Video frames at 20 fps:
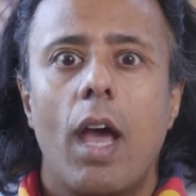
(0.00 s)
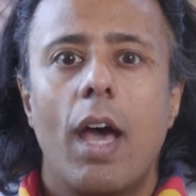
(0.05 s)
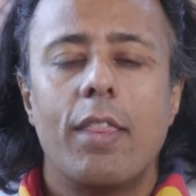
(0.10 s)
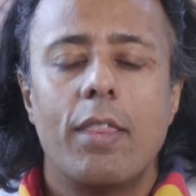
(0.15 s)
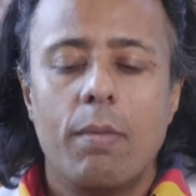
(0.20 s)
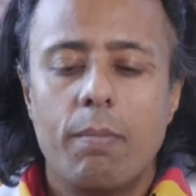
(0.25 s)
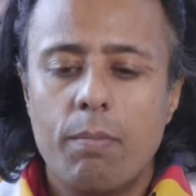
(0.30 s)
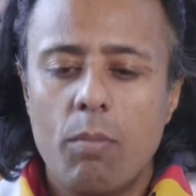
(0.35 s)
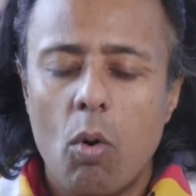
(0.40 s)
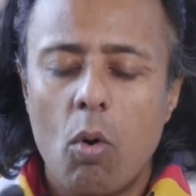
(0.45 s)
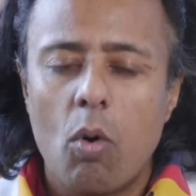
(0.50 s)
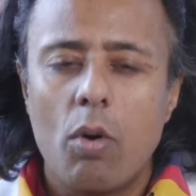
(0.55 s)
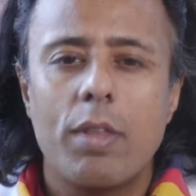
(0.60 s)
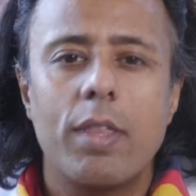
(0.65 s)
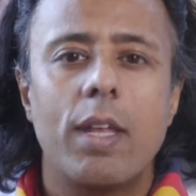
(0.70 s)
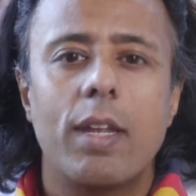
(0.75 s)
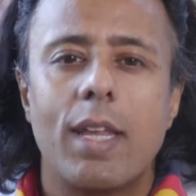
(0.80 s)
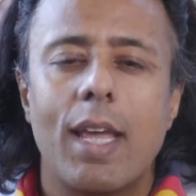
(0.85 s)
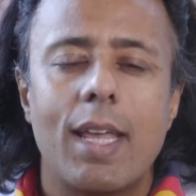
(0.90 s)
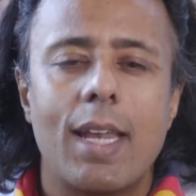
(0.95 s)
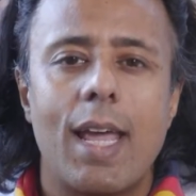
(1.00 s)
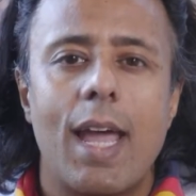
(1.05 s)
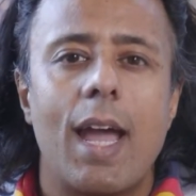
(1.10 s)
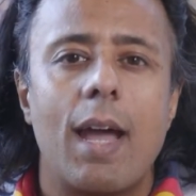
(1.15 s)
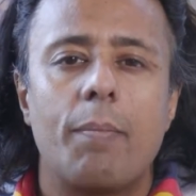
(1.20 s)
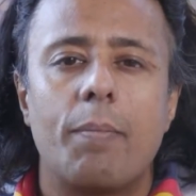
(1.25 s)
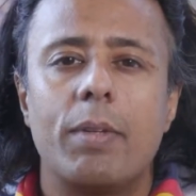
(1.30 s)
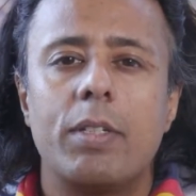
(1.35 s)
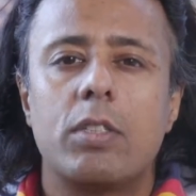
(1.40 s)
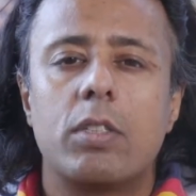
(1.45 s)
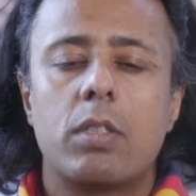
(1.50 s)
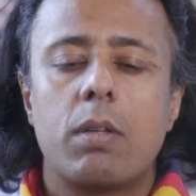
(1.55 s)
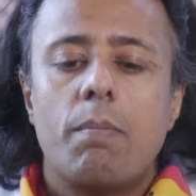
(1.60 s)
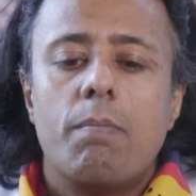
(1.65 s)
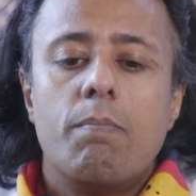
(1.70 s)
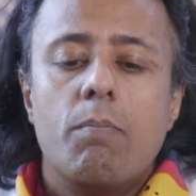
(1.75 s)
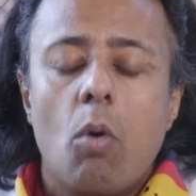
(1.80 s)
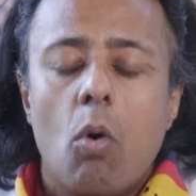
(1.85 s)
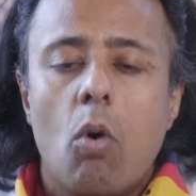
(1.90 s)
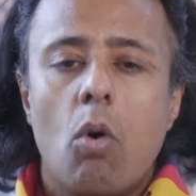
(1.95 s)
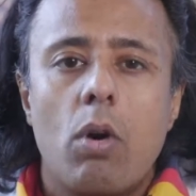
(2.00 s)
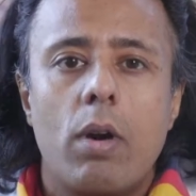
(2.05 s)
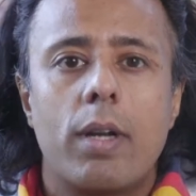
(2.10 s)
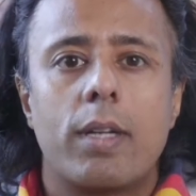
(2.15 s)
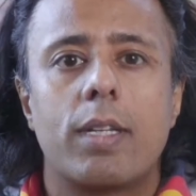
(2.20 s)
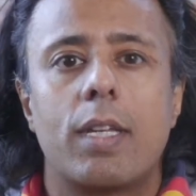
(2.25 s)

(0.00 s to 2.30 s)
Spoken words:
And the more that happens, the more